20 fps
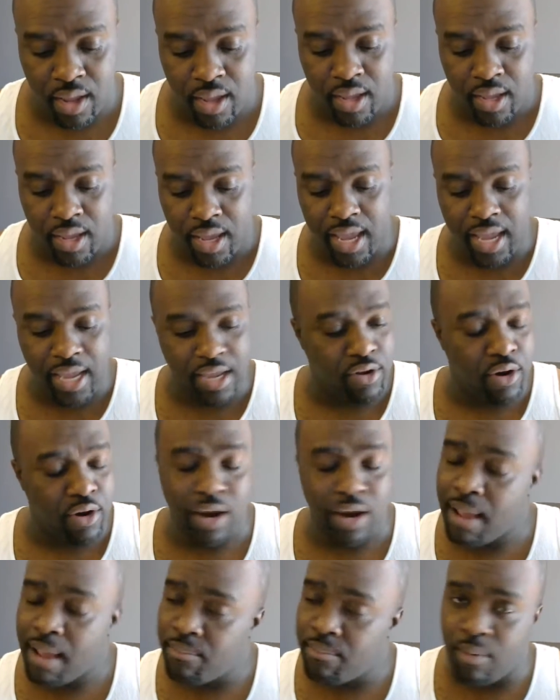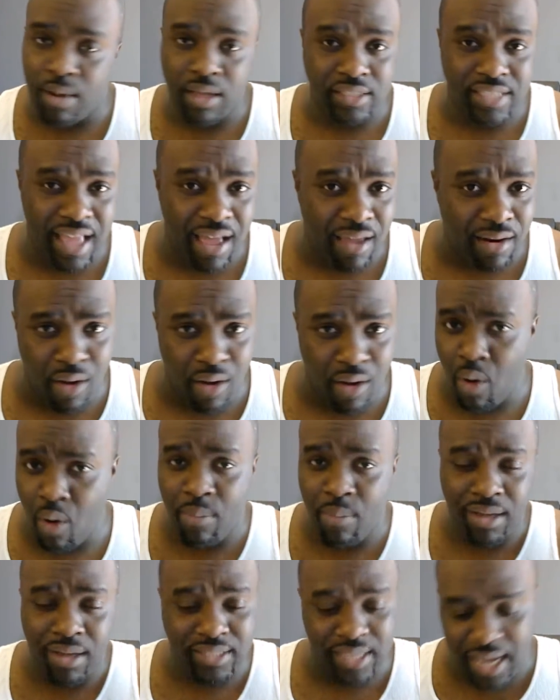and that busts out a whole
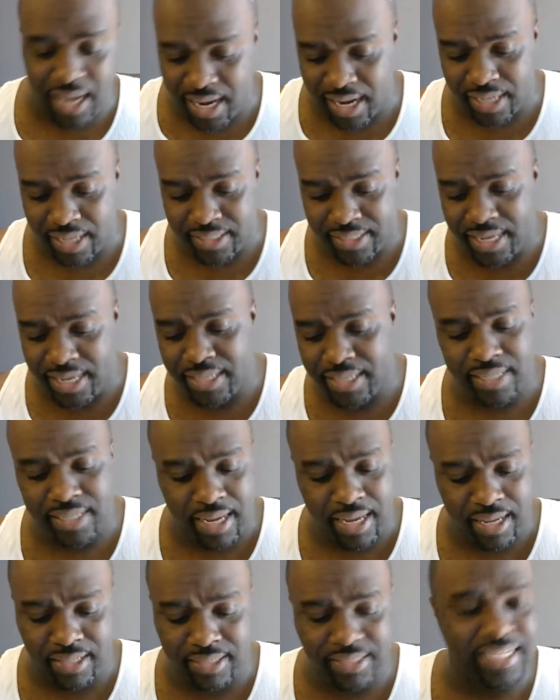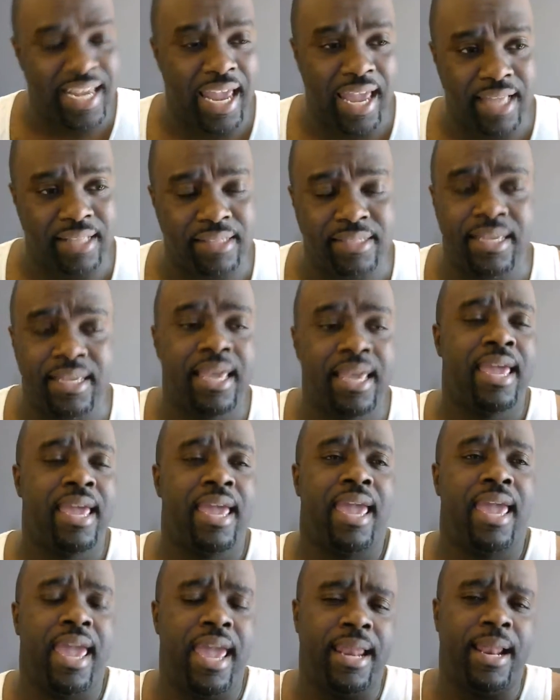bunch of NXT chants.
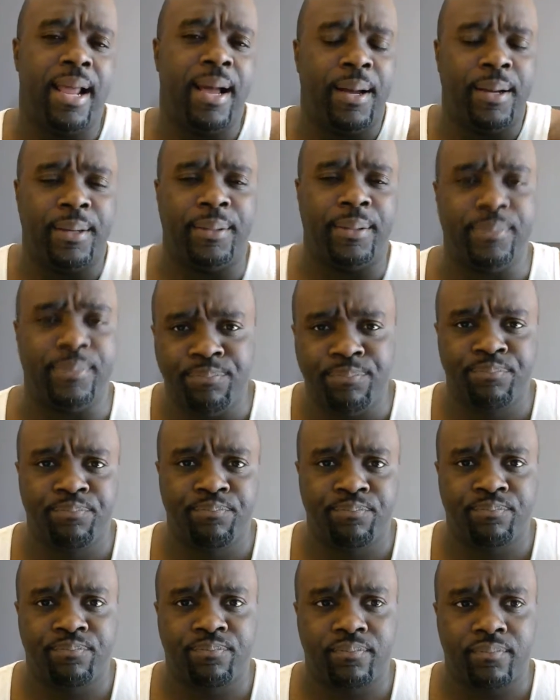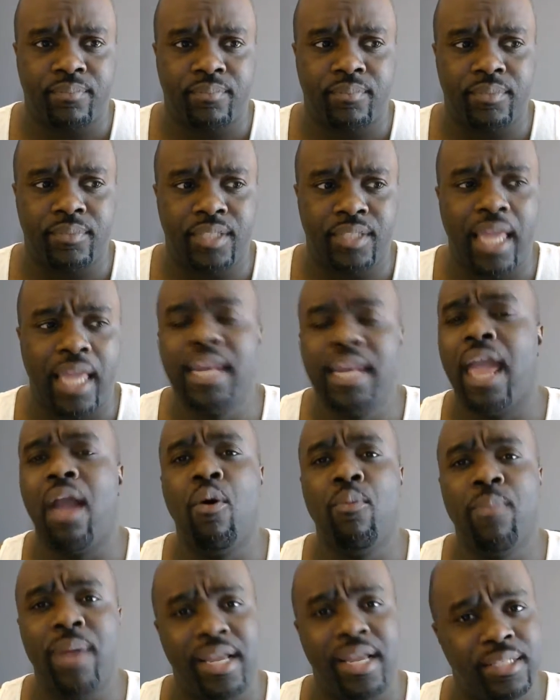And
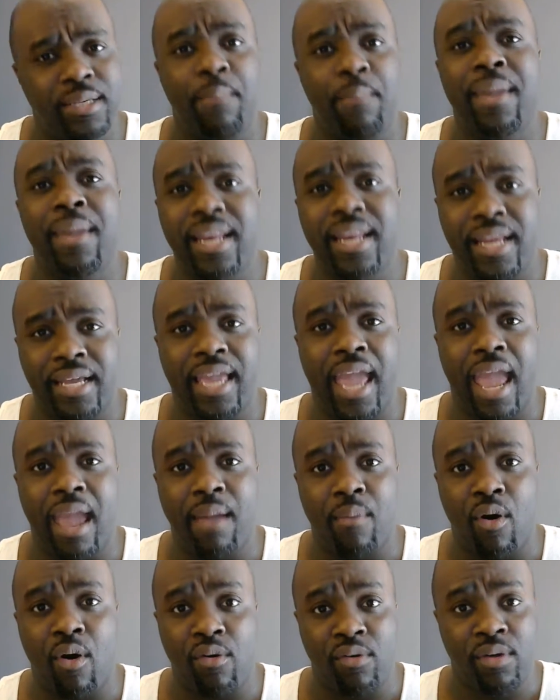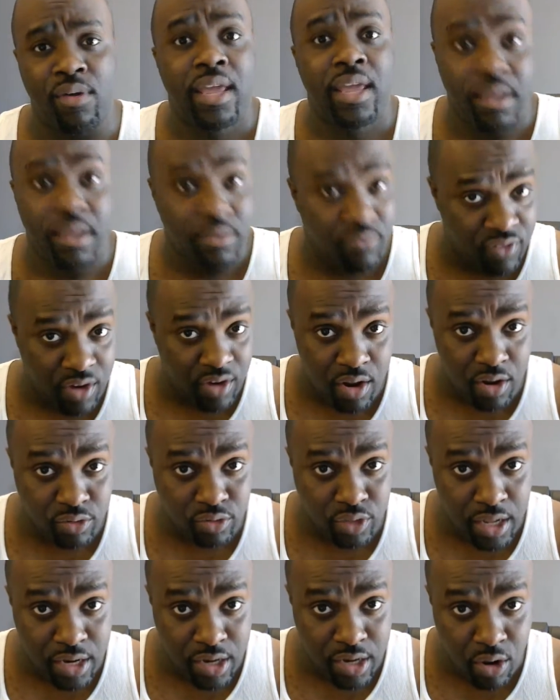Naomi and Tamina came up. For those
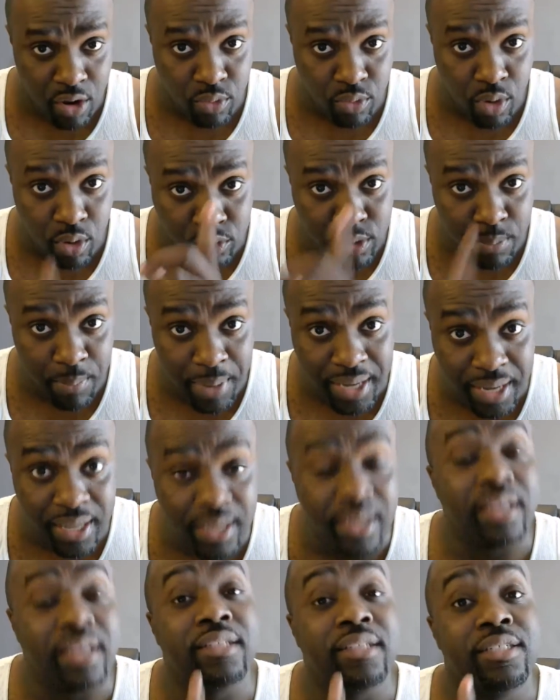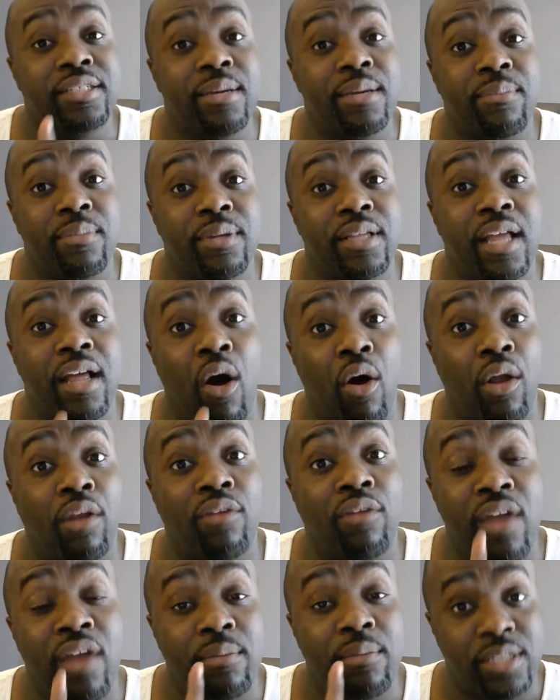that don't know, Tamina is Hall of
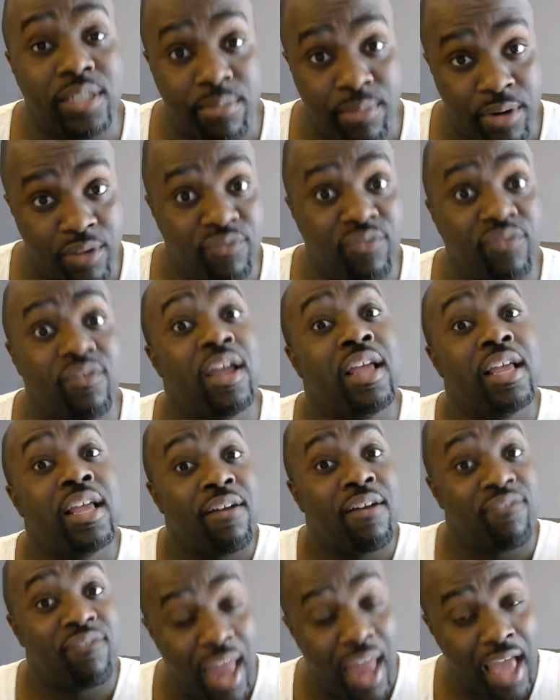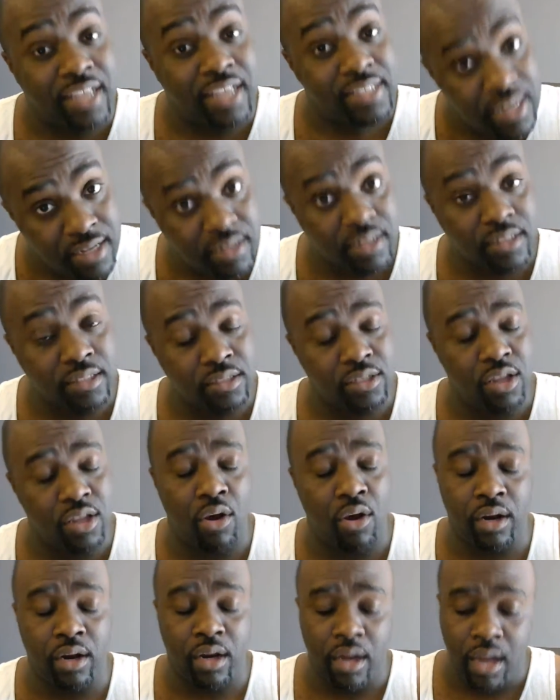Famer Jimmy the Fly Snooker's
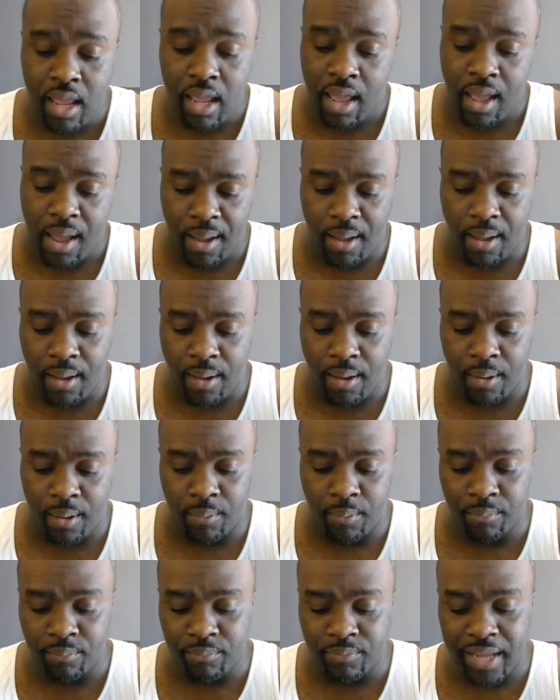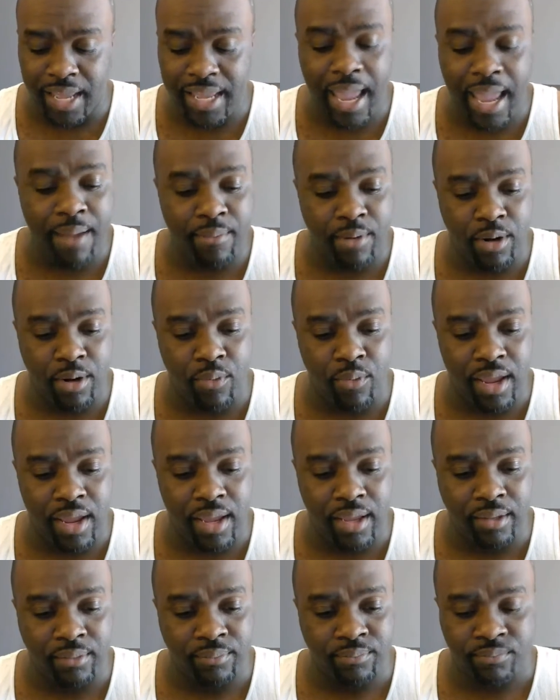daughter. They came in the
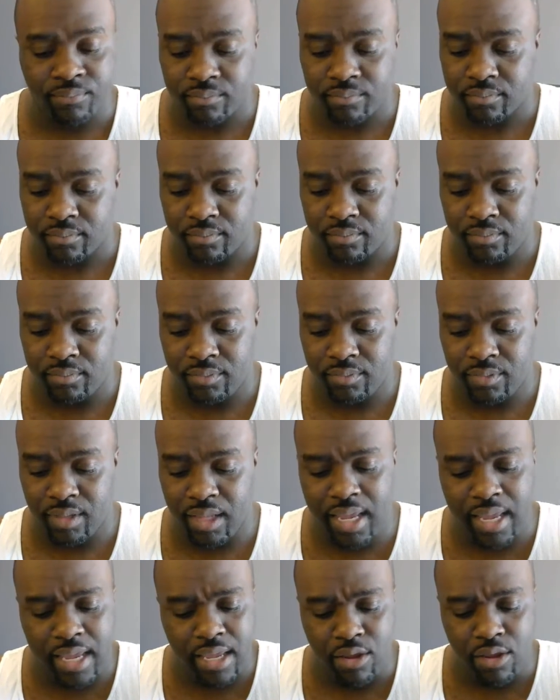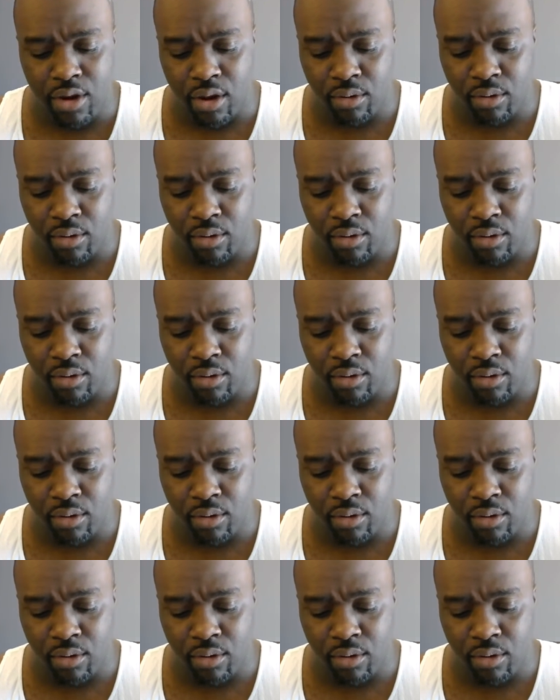ring, and